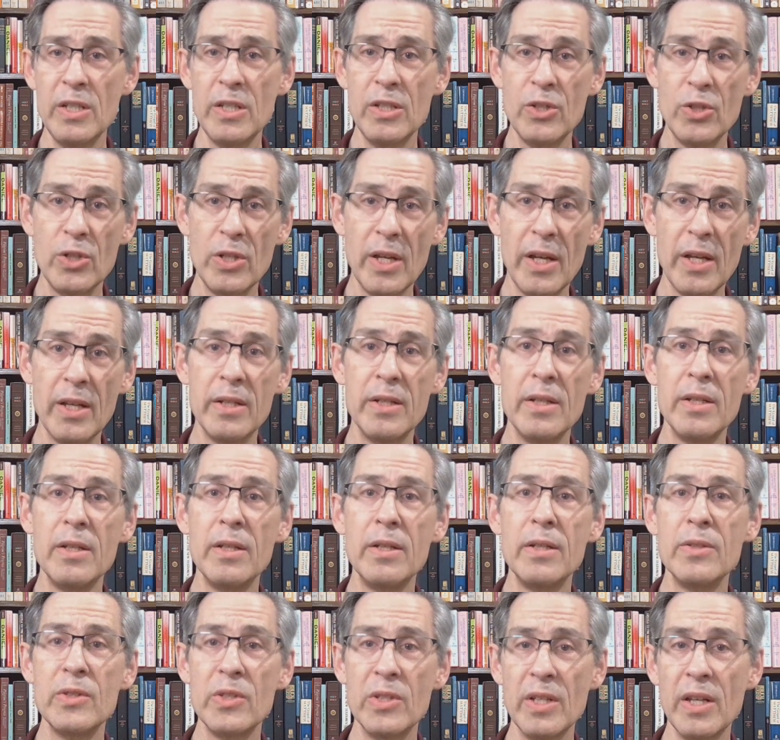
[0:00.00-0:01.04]
Shedd
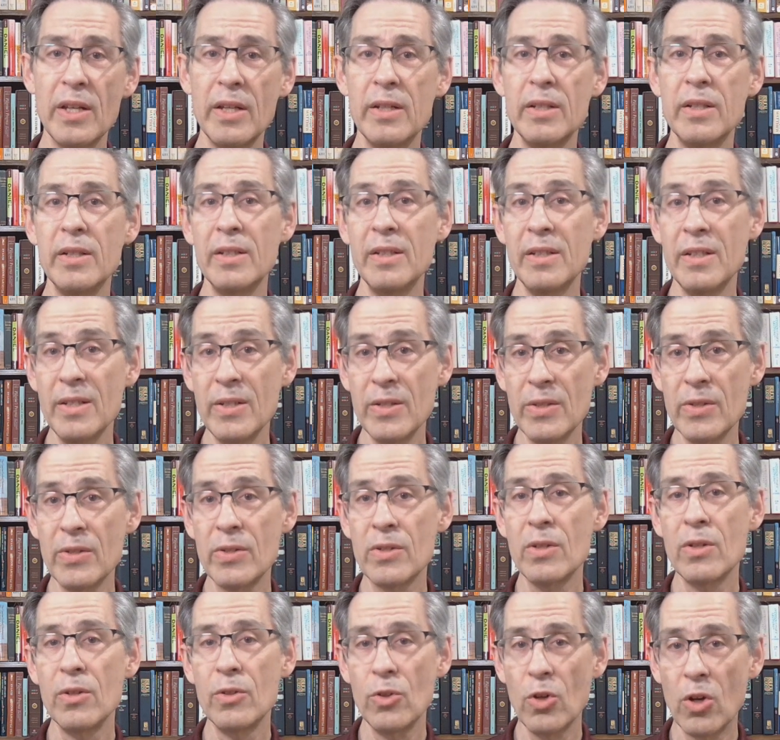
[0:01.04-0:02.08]
said in
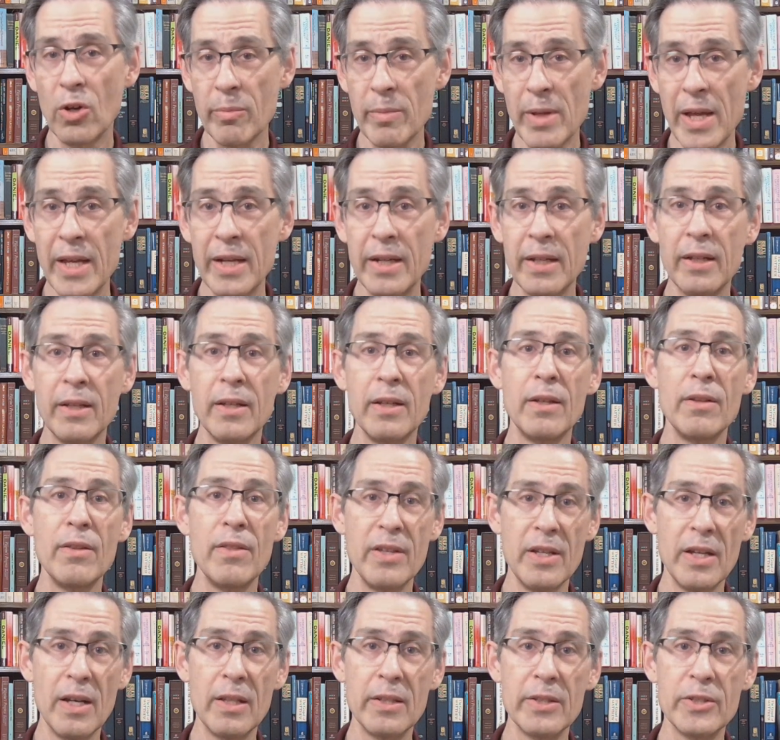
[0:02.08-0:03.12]
his dogmatic
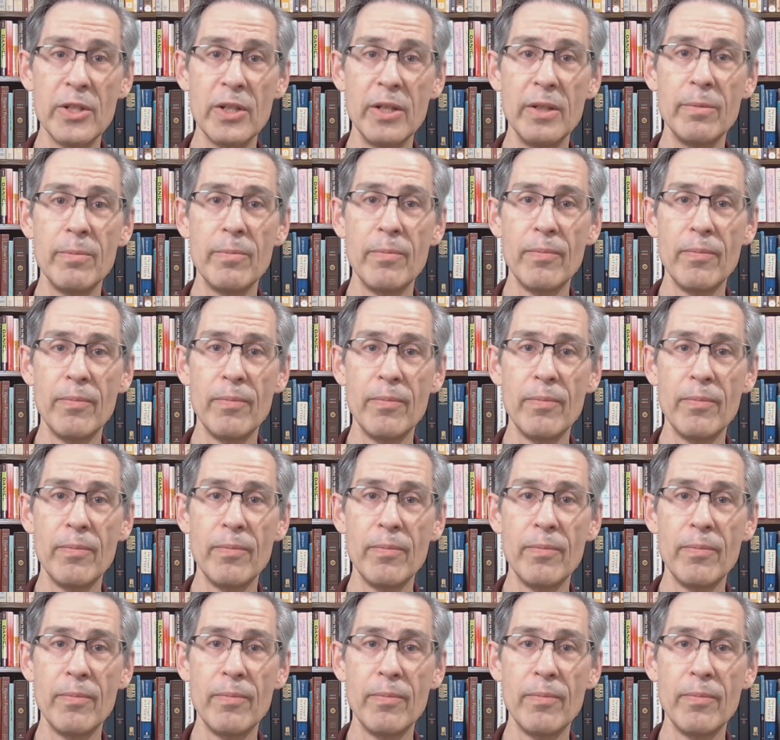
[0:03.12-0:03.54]
theology.